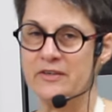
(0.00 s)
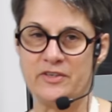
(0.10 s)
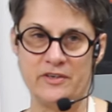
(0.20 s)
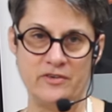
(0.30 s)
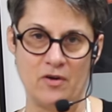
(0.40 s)

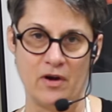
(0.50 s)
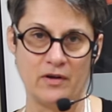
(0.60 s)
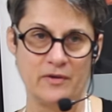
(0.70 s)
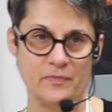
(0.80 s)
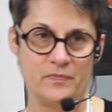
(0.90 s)
get to dark.
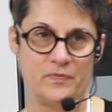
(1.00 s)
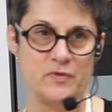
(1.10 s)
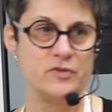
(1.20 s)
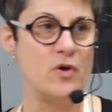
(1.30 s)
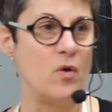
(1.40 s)

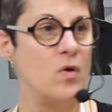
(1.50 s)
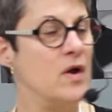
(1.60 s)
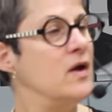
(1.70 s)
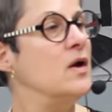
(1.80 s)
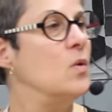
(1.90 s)
So
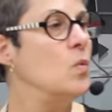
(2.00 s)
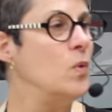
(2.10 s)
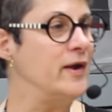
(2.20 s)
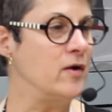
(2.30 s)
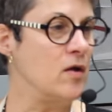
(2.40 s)

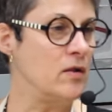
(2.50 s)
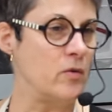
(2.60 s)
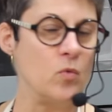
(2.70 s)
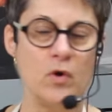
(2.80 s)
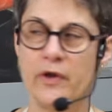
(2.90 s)
we call
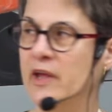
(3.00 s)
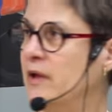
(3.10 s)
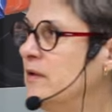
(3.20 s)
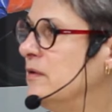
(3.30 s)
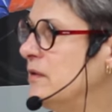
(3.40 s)
it
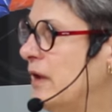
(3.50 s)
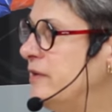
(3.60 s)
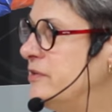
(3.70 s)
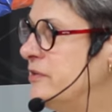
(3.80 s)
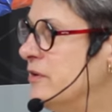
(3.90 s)
working
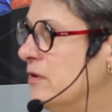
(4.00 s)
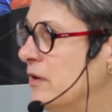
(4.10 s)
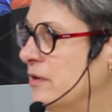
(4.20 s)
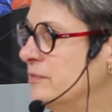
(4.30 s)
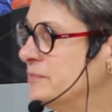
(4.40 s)
light to dark